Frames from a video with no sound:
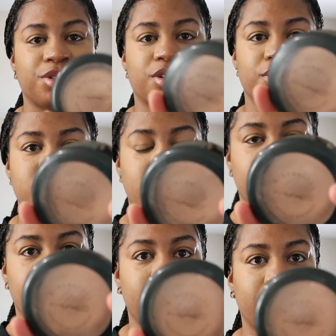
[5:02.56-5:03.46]
I'm just gonna
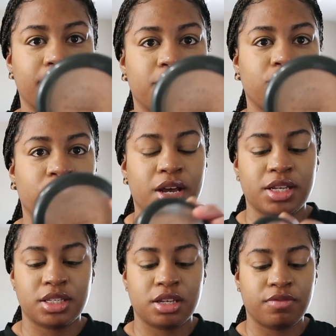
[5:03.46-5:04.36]
take my MAC
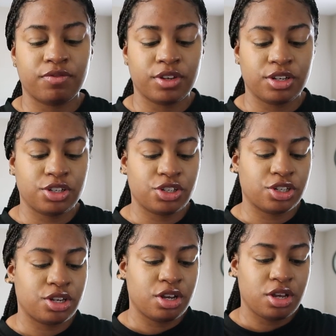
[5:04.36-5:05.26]
Mineralize Skin
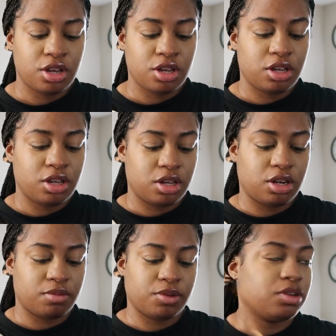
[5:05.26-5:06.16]
Finish
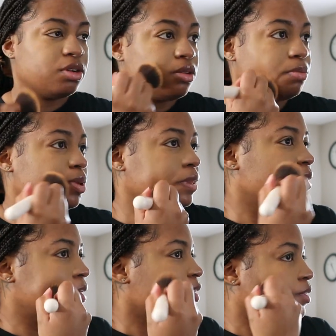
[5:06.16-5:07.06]
and I'm gonna put
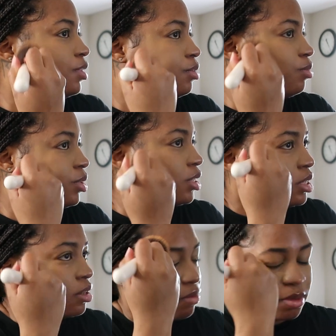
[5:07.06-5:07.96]
this on the
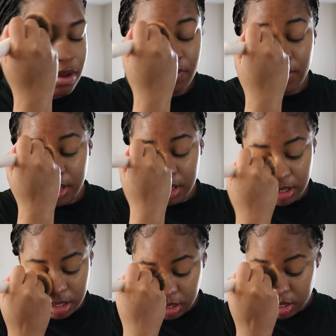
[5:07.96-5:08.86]
rest of my
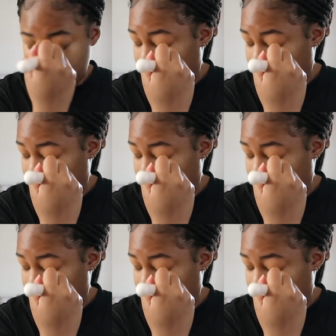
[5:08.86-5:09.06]
face.